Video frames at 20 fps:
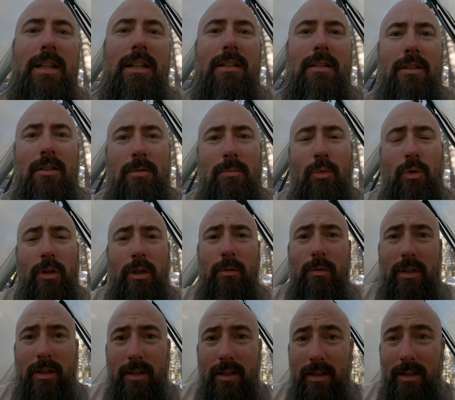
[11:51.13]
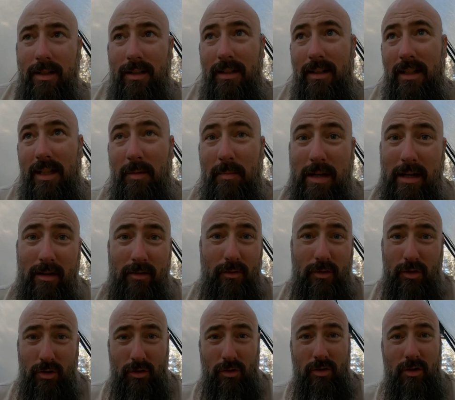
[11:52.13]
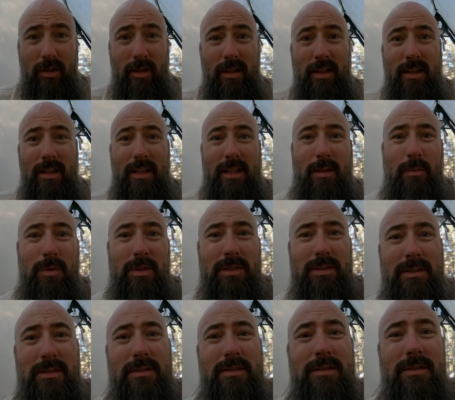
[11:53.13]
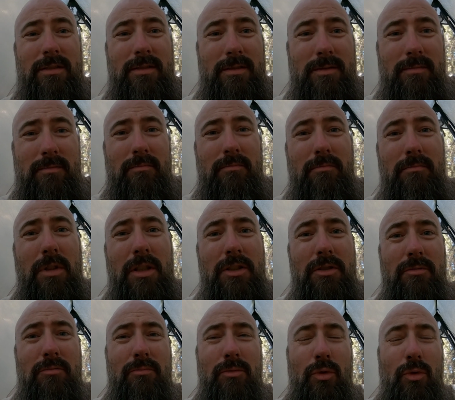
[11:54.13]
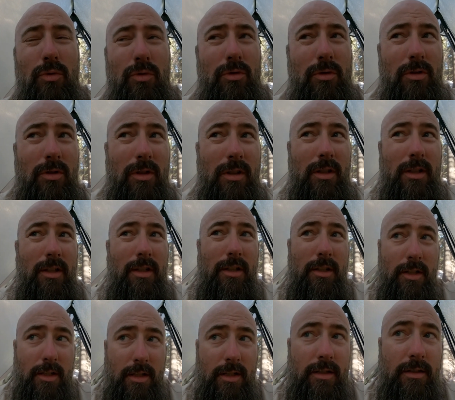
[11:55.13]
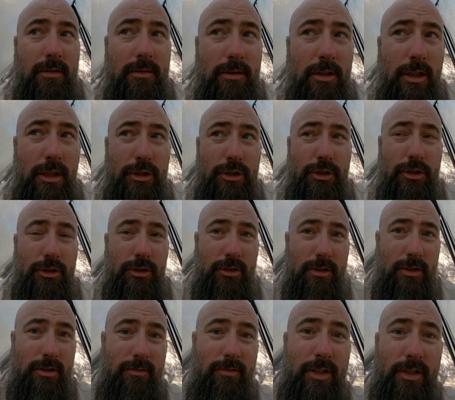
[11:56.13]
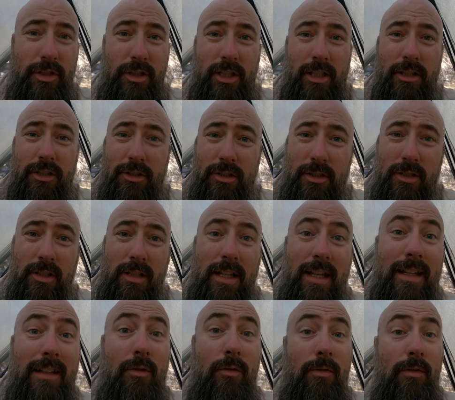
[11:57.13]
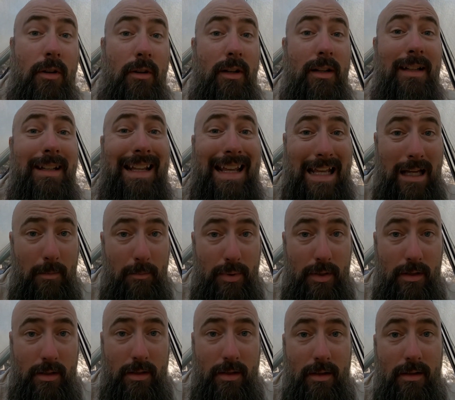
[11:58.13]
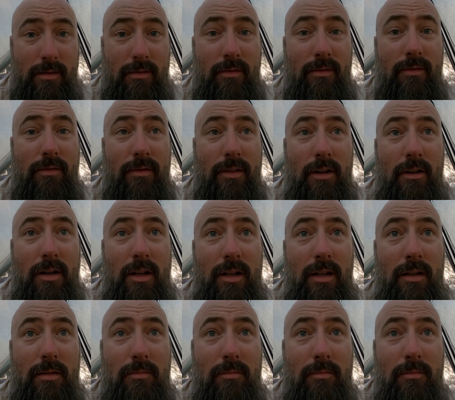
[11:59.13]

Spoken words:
This morning when I came out of Kern, it was much more lush in vegetation and very damp, very